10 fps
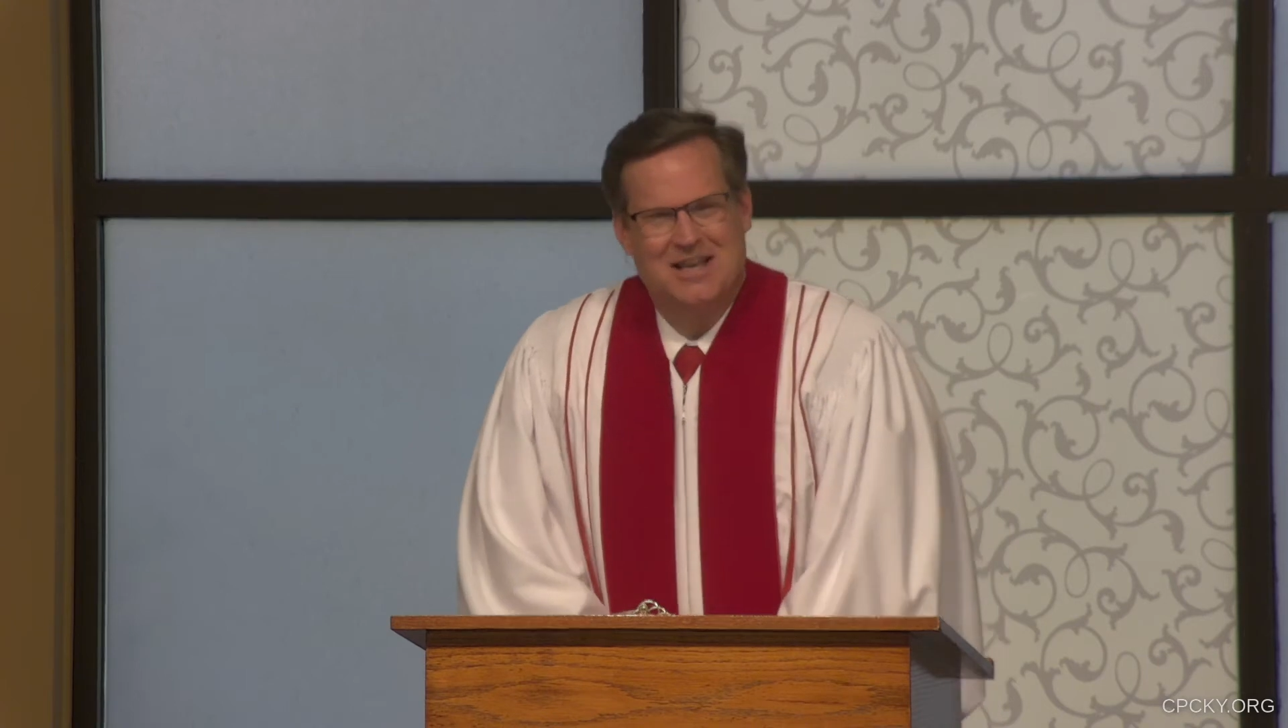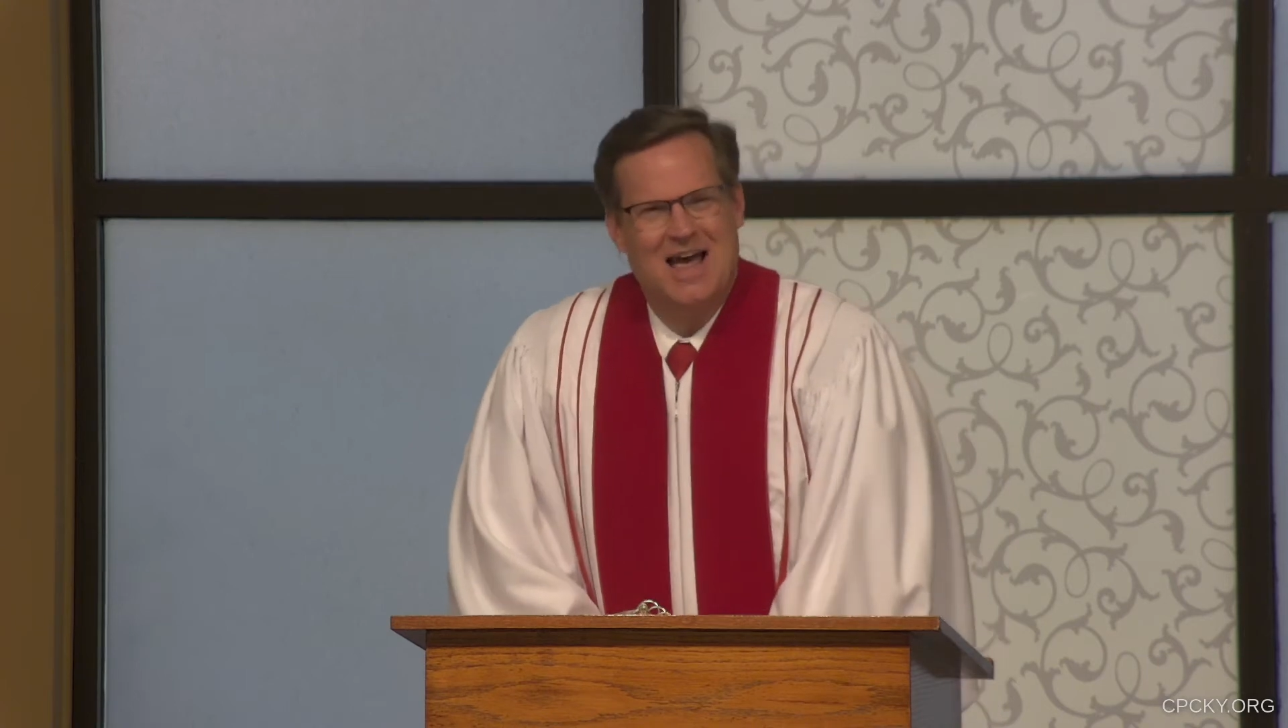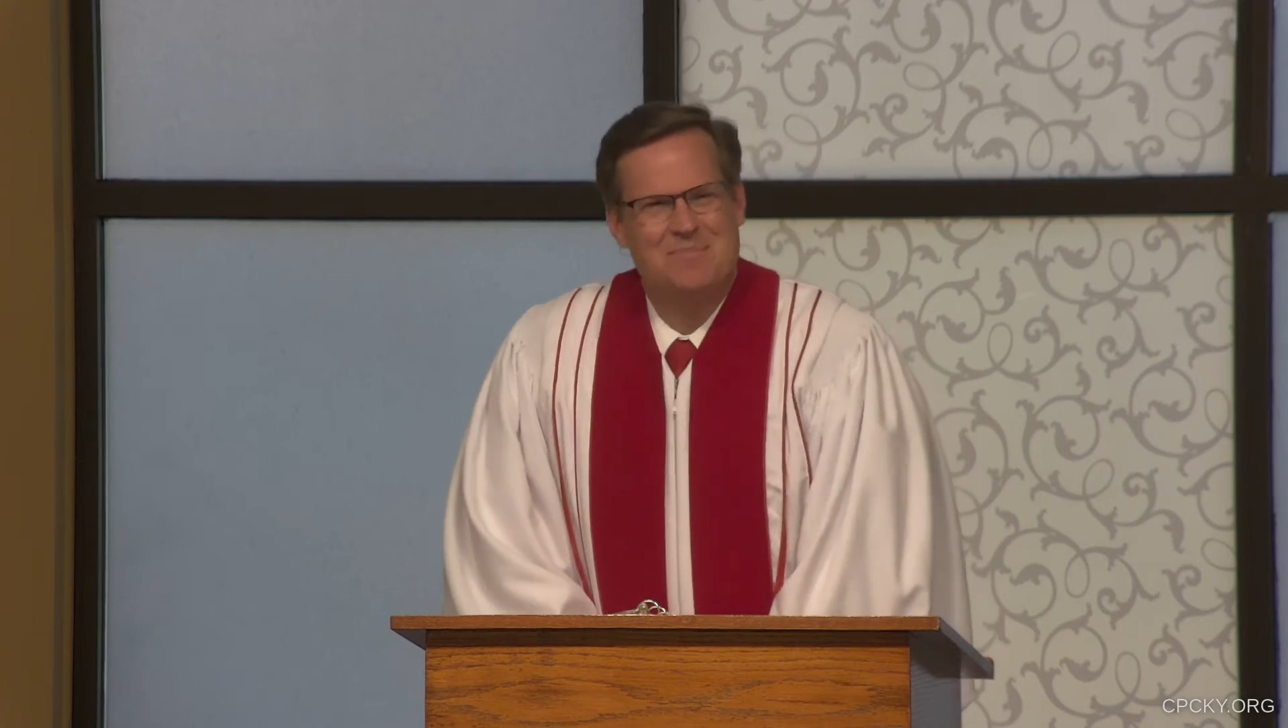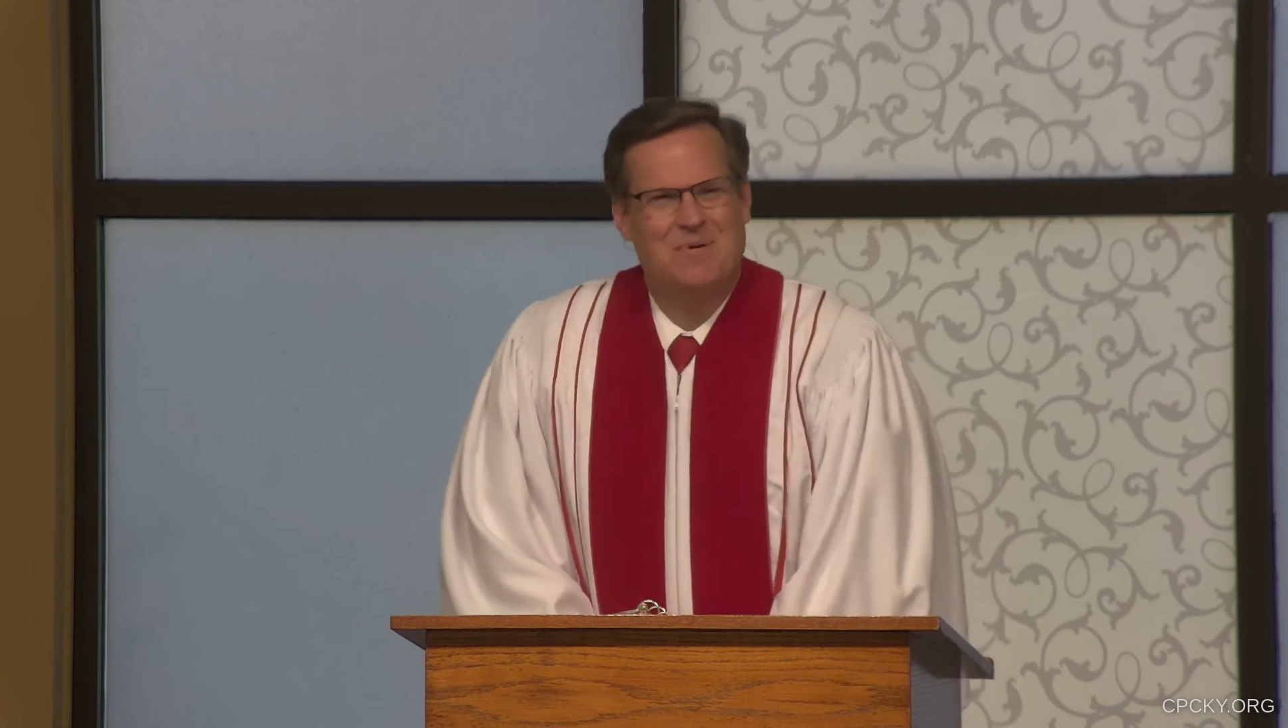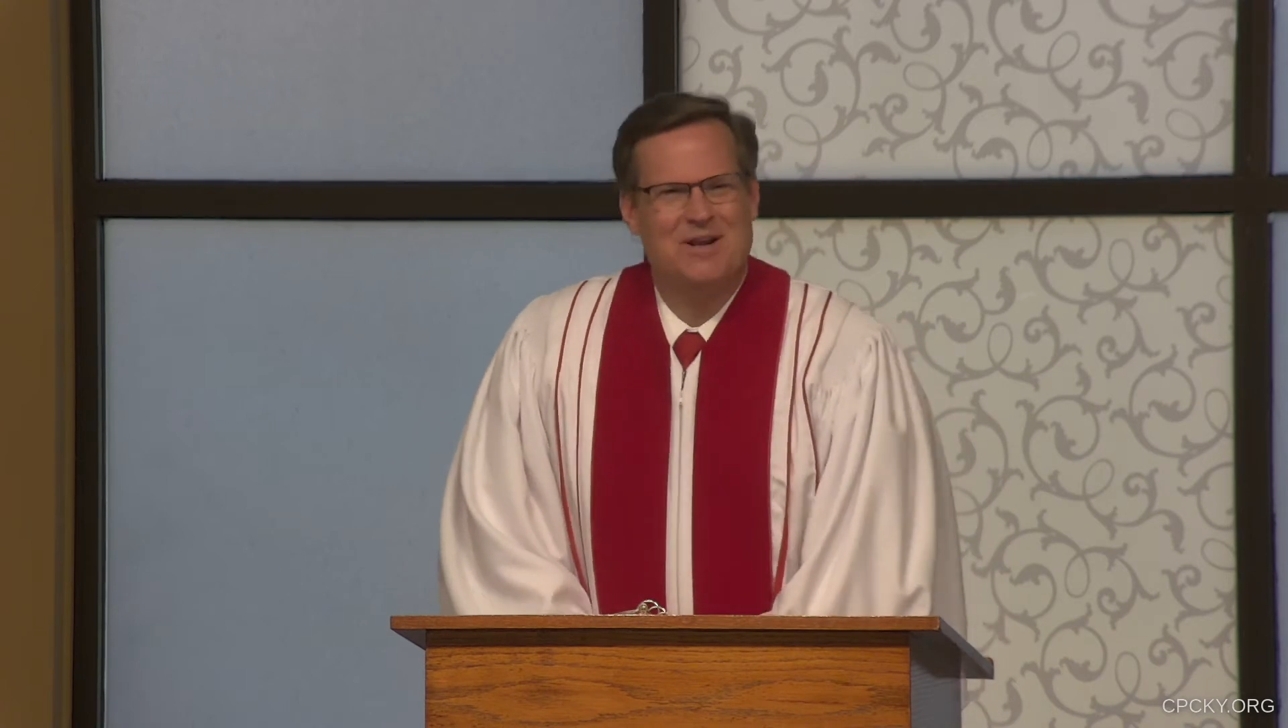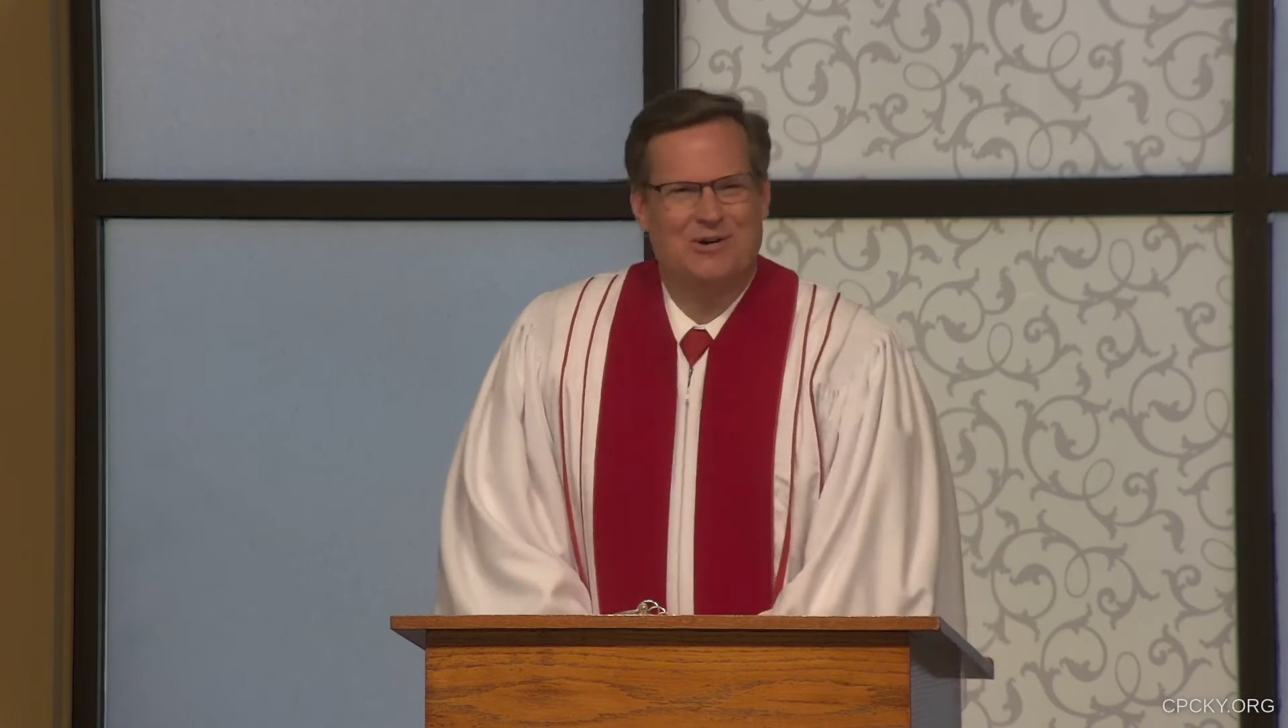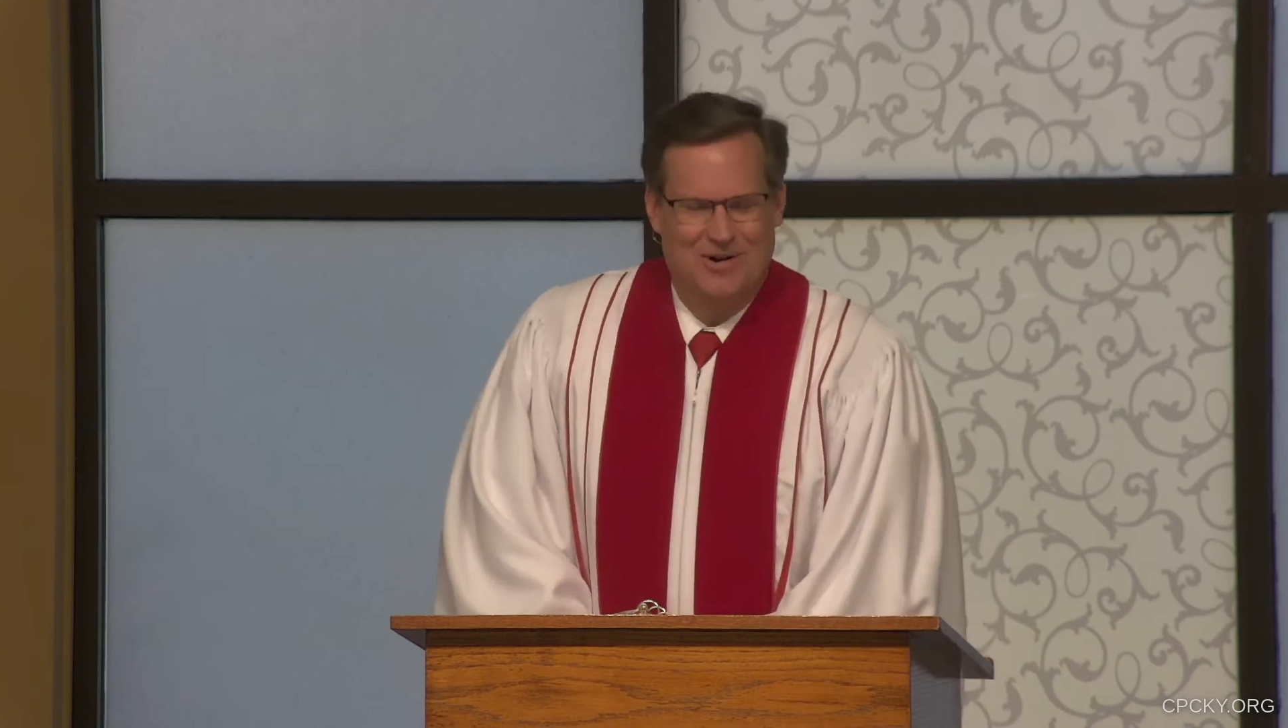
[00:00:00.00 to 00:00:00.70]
time Peter